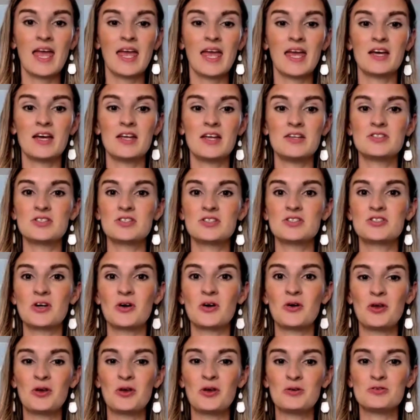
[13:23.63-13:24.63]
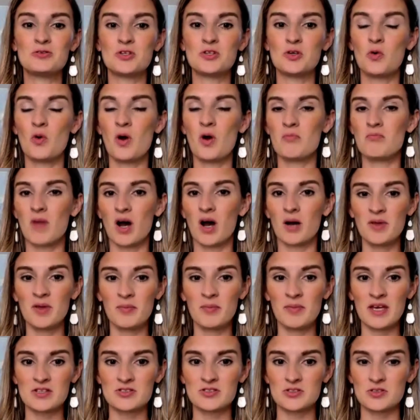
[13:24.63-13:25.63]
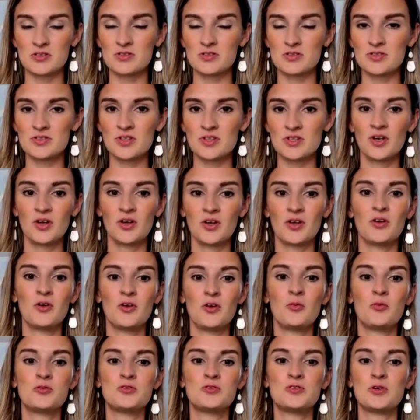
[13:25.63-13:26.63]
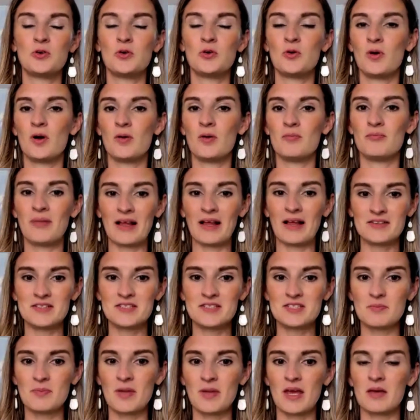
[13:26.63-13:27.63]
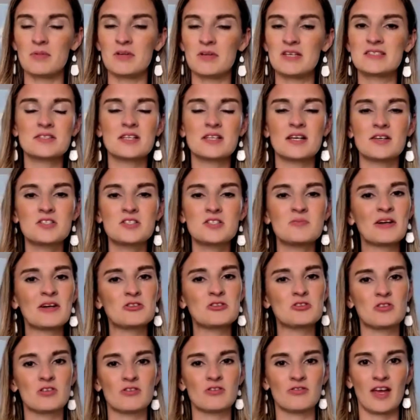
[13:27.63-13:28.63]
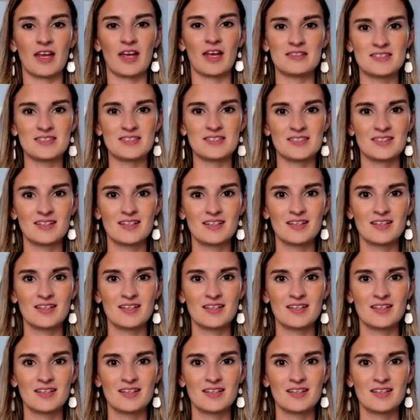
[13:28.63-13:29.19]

And so you do mommy mixers, you do bellies to babies. Tell us about your events.